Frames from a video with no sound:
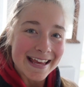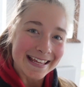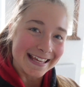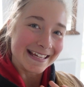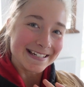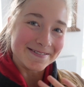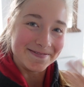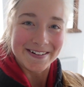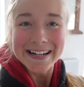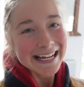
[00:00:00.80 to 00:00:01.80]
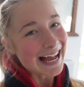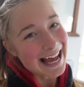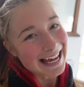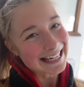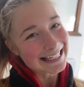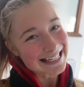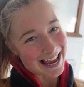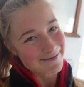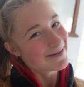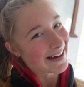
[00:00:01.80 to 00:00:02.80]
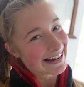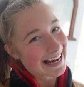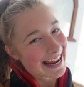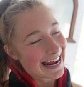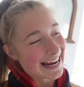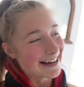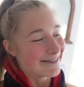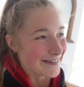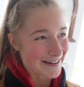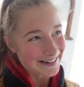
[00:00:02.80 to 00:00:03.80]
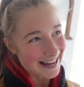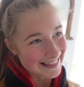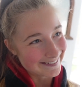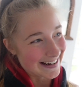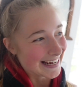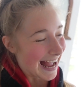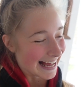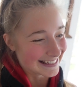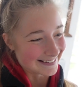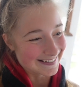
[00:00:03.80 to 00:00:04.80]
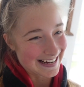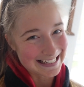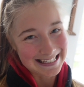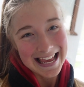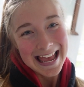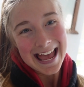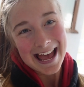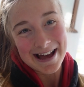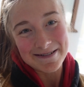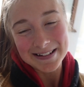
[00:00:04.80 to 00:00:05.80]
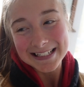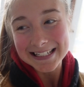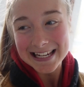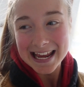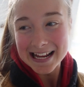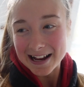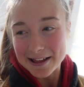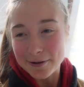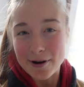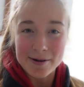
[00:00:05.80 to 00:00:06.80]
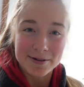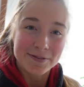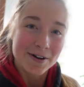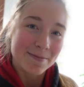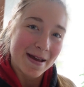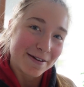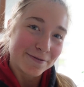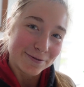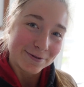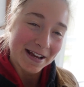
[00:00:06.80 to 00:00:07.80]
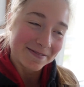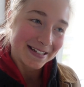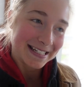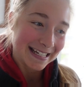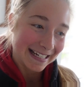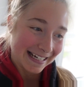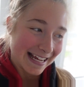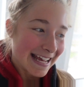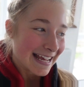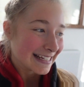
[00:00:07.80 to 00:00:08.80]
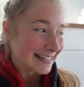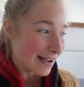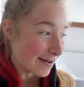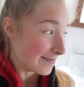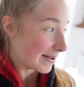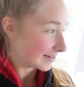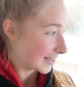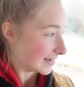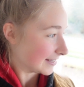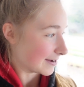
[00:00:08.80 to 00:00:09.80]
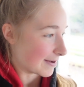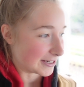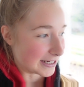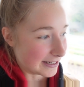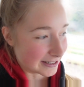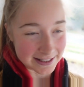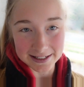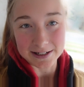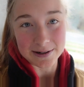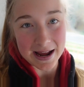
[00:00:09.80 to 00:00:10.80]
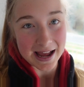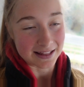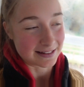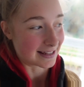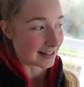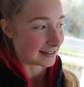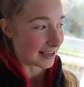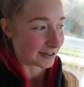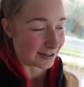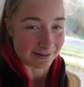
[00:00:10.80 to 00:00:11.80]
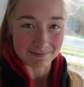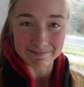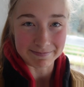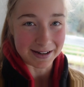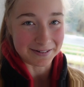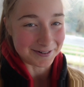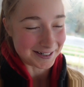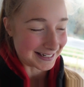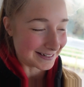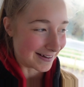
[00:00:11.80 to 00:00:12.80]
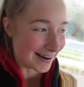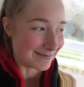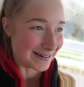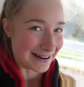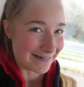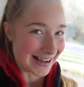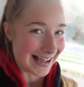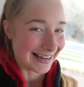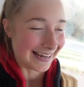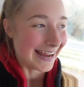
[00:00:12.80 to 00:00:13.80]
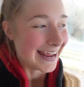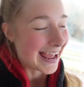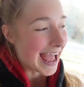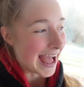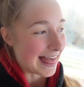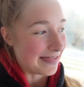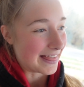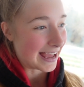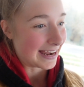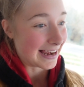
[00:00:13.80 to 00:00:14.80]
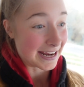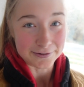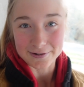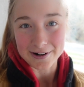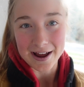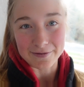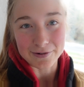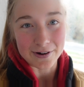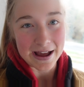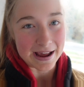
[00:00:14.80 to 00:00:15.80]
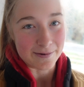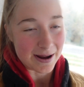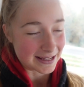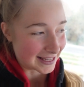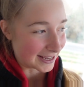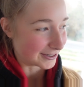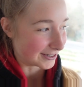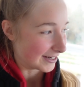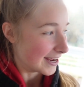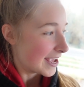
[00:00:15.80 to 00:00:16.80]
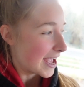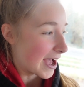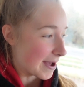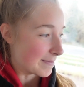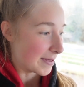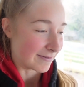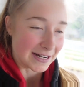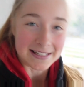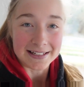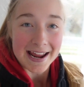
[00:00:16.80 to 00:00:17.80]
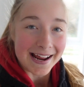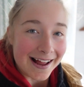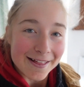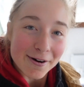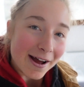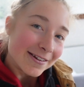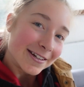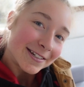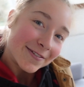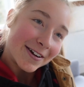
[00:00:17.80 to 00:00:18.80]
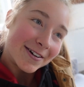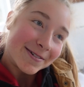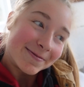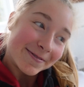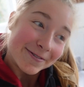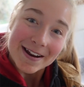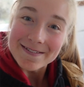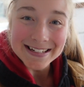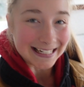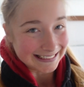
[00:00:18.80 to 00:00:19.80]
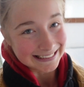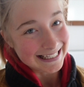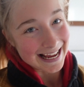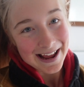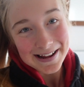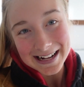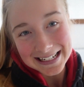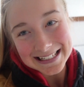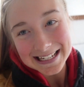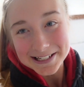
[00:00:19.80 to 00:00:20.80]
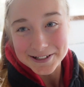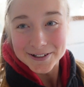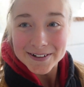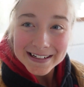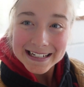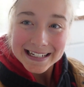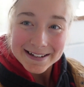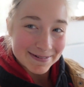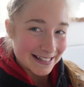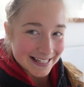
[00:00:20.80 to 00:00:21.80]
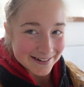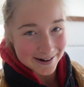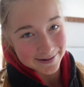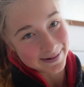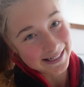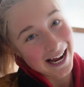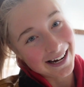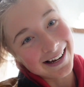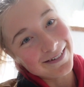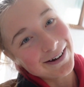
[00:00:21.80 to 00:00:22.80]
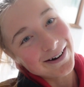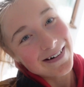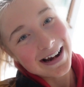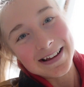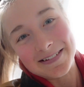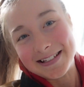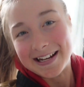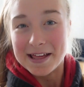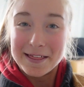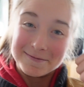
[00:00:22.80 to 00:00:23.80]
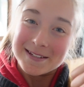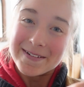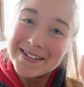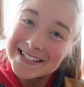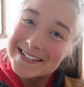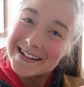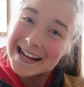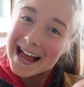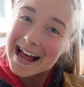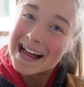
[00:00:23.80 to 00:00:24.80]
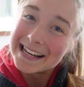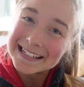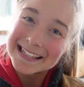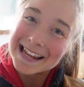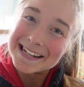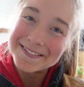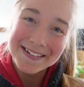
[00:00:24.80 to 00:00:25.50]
Good morning guys, happy Monday, favourite of the week as always. Today I thought I would film a full day of eating. So I'm about to go to the gym actually just to do a handstand session, bit of routine development if I can. And then later on I've got a weight session. But the rest of the day I thought I would just film a full day of eating. So I hope you guys enjoy, please subscribe to my channel if you're not already, give this video a thumbs up, enjoy it, and let's get into the